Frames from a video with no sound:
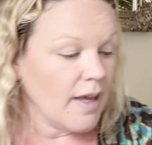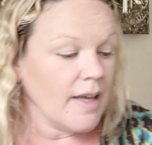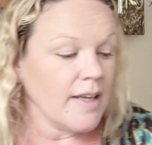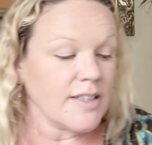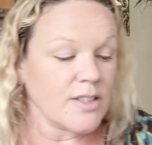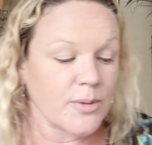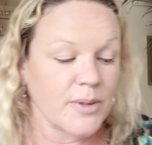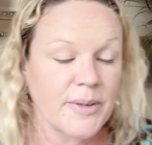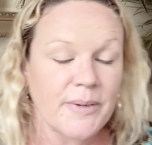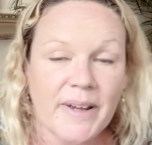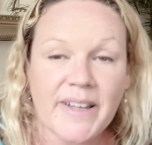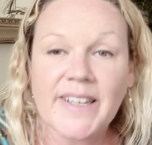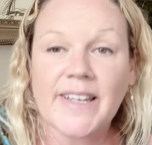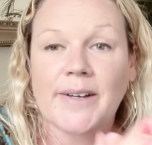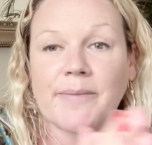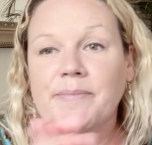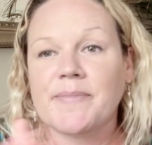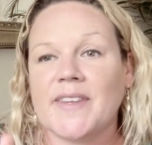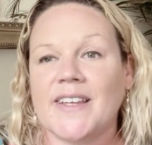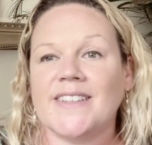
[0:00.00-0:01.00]
So anyway,
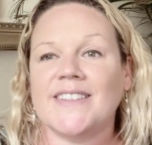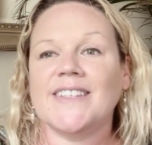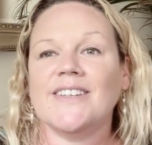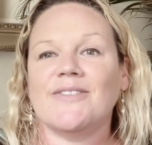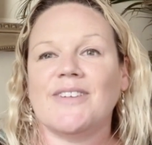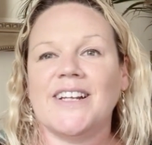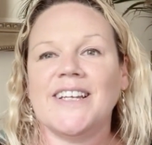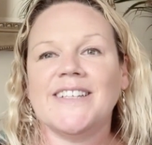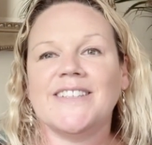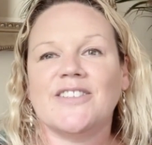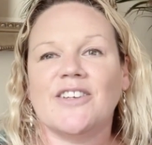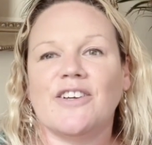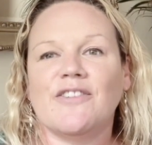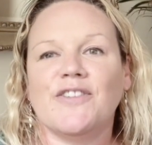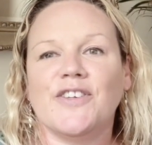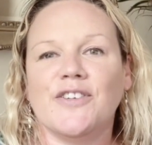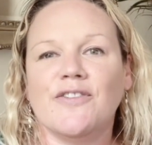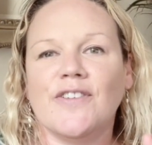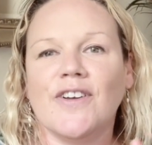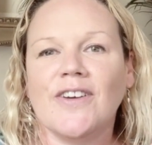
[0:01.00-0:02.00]
yeah, that's it really. So if
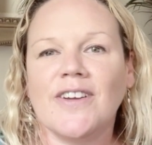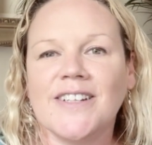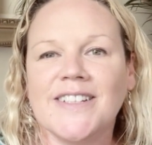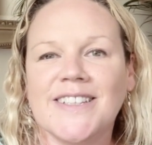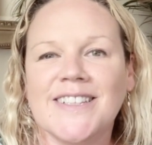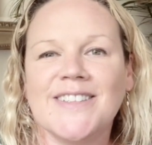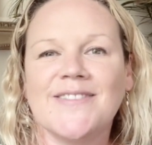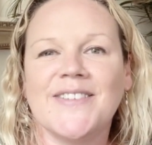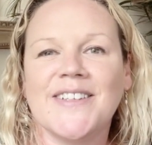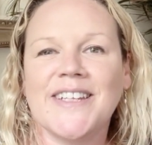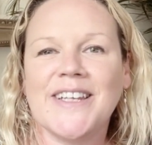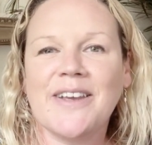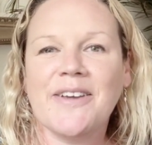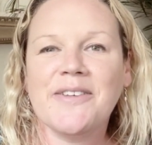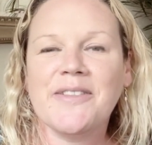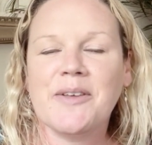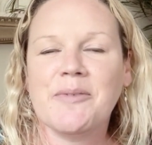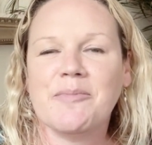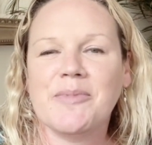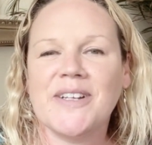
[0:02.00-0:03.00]
you've liked this video,
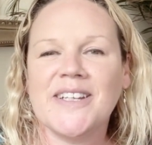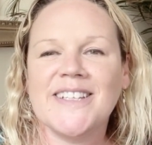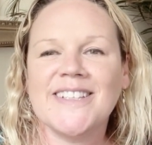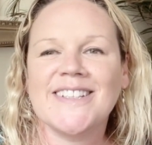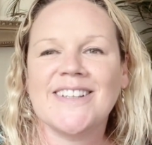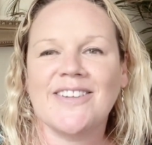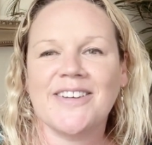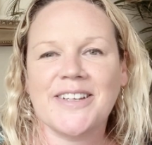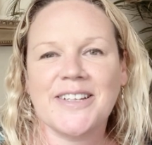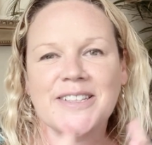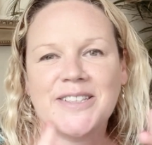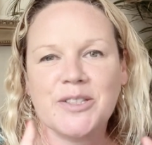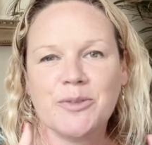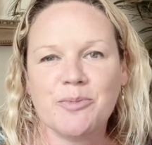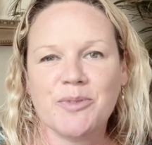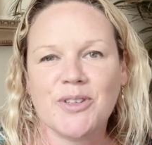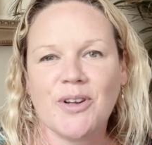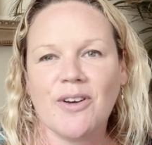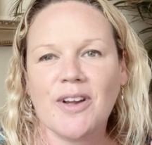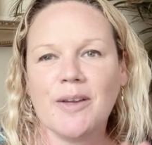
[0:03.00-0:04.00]
then please like and
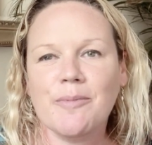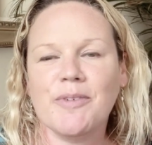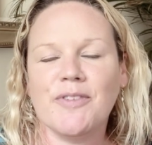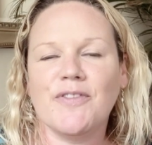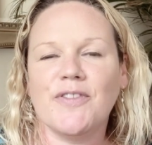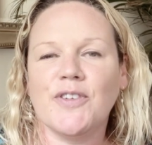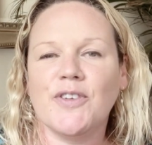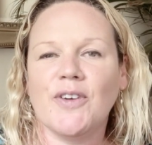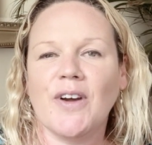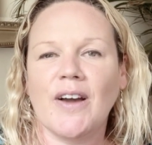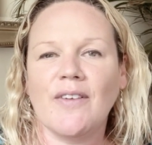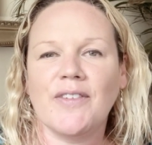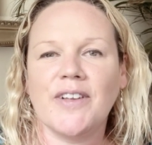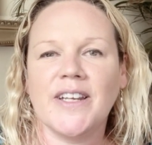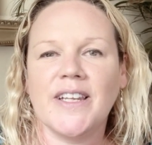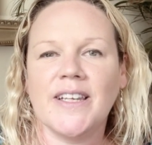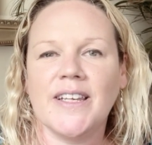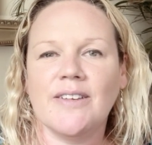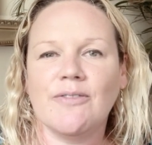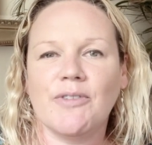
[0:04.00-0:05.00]
subscribe. If you have
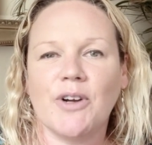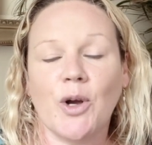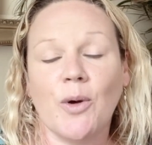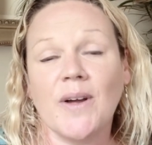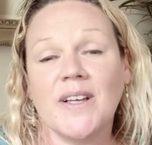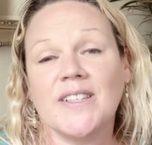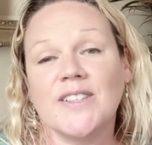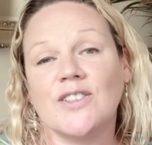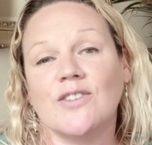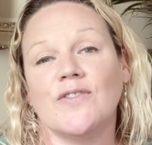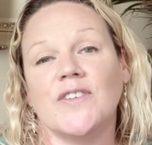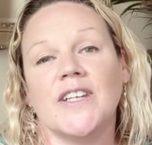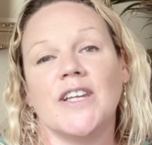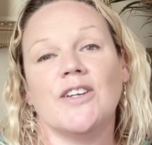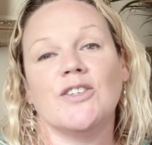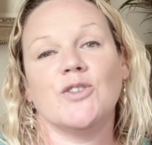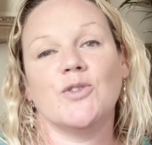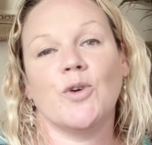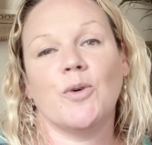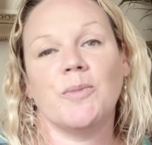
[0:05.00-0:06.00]
any requests of
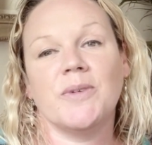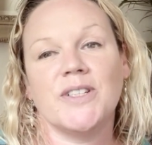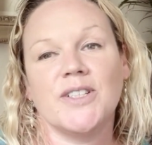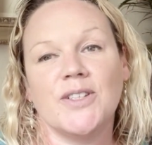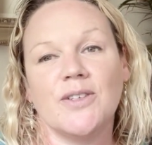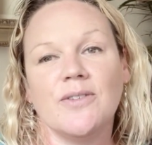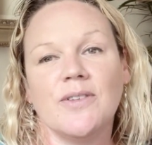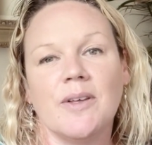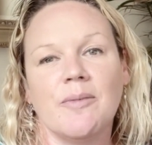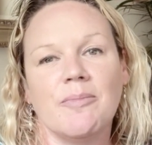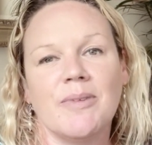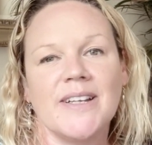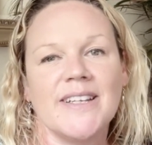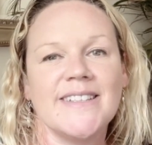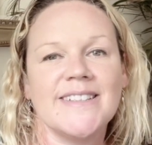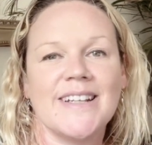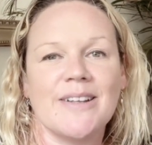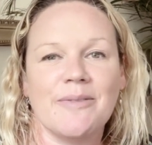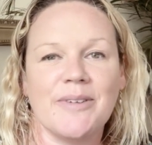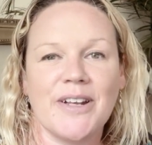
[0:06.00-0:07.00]
videos you want me to do, then
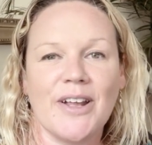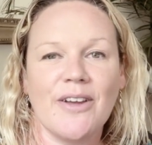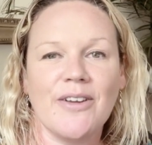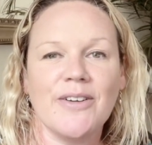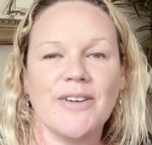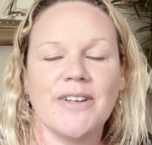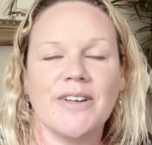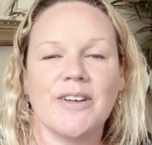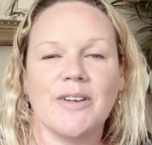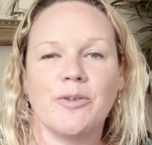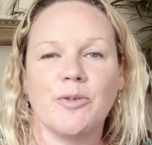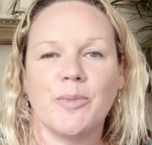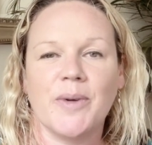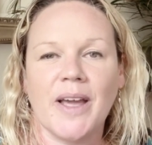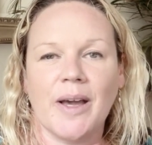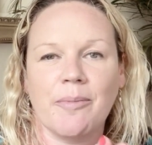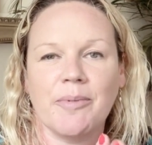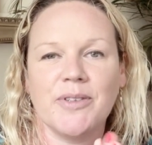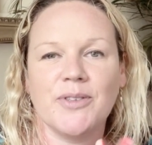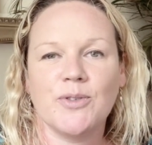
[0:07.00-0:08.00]
please let me know and I will be
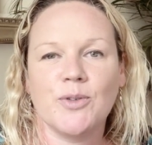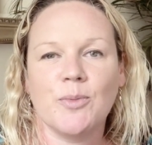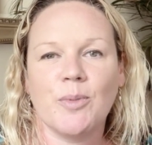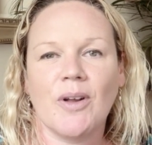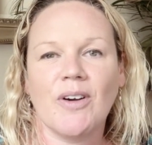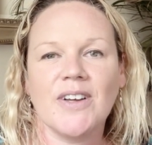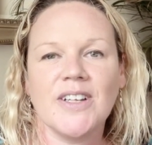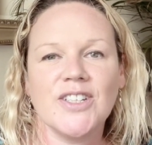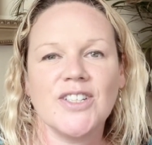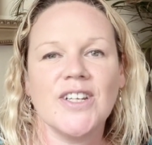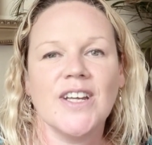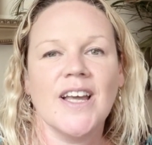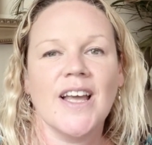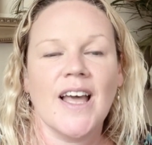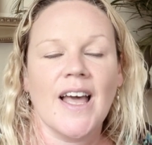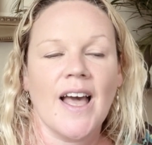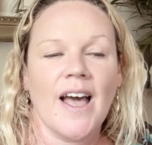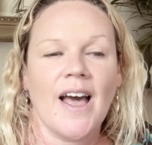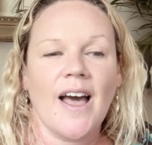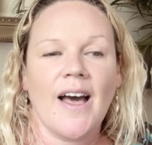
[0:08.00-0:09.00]
happy to oblige.
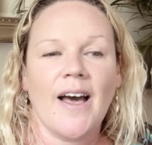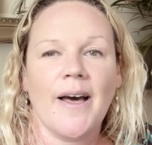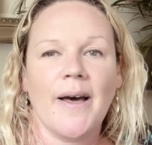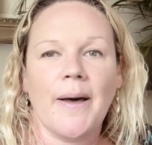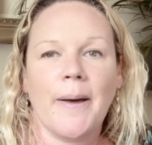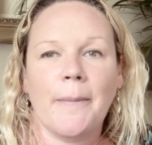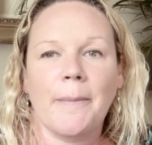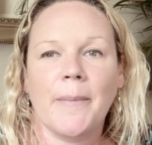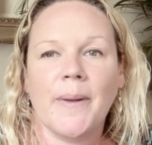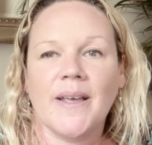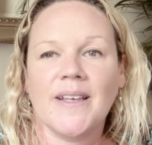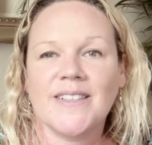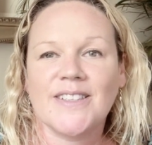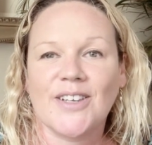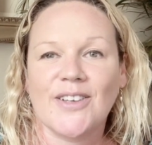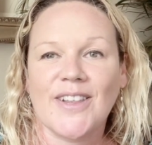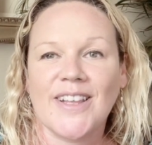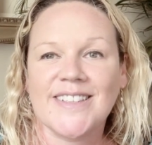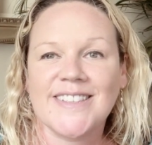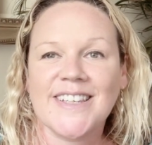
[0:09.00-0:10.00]
So
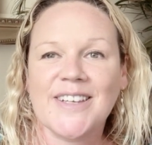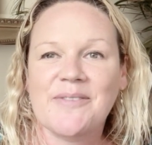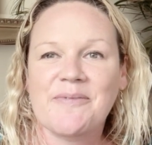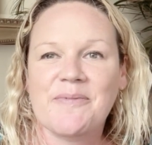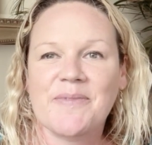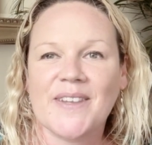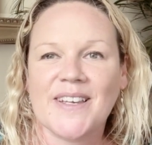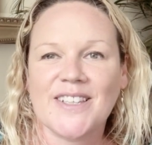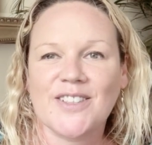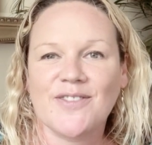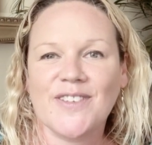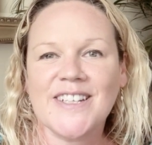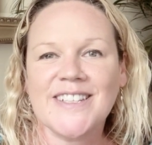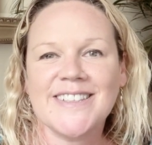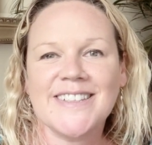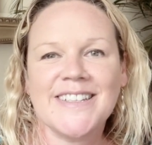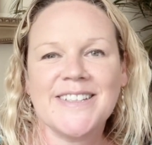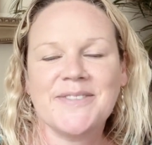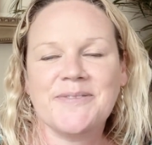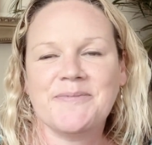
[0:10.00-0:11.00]
that's it. Thanks for
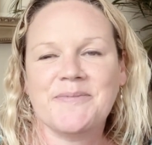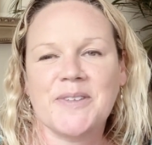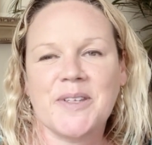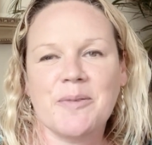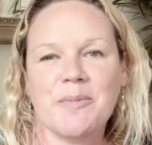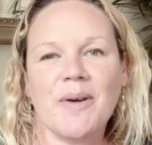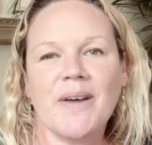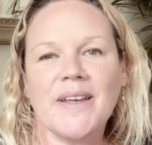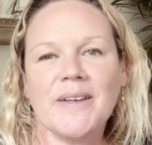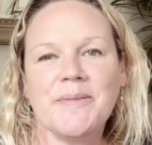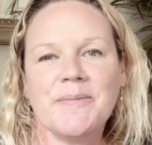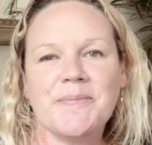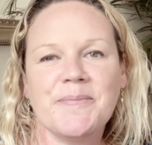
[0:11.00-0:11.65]
listening. Goodbye.